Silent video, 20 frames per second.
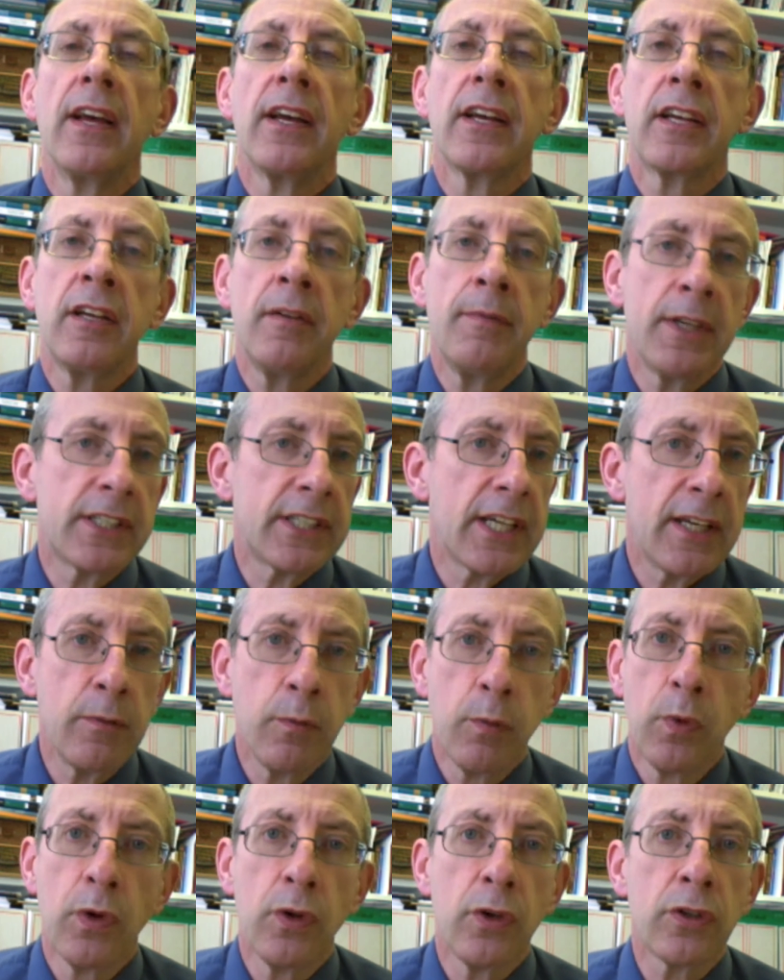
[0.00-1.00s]
commit a
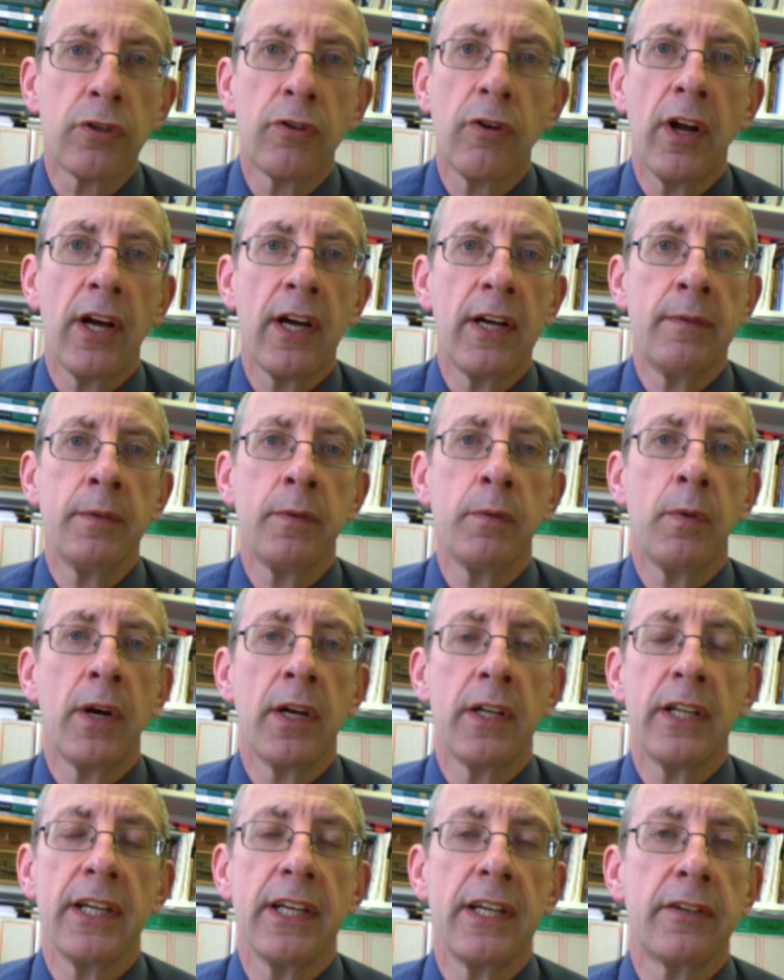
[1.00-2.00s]
war crime
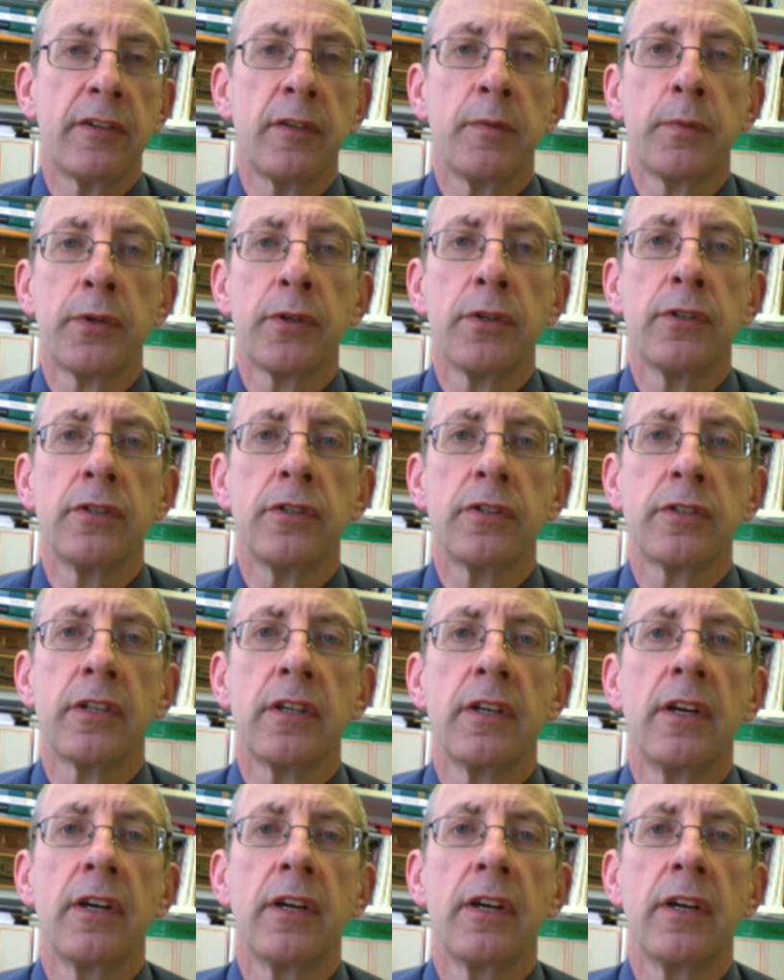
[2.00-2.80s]
while they are abroad,